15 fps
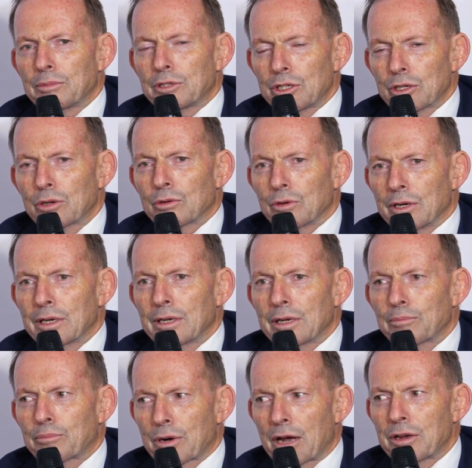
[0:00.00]

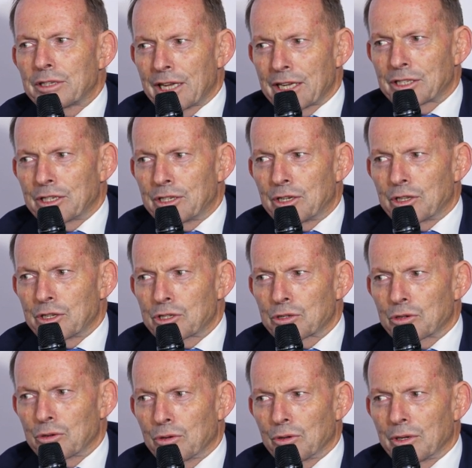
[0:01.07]
children protested to the
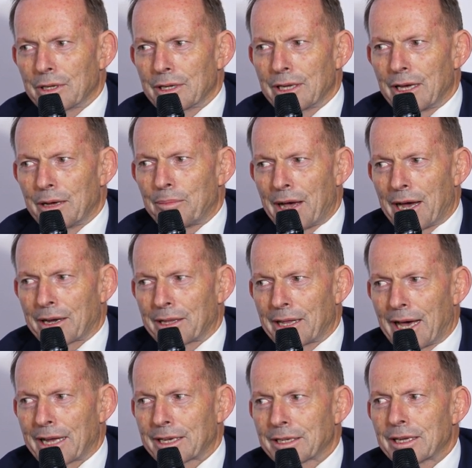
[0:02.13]
school about
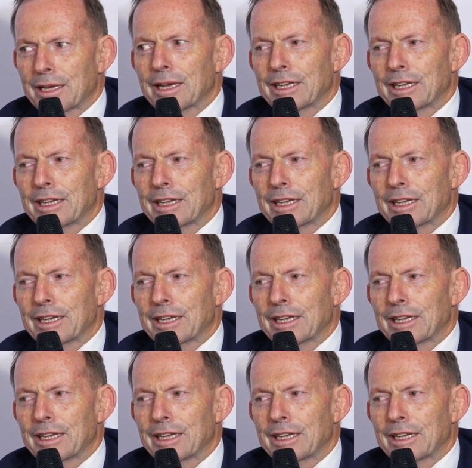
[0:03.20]
that.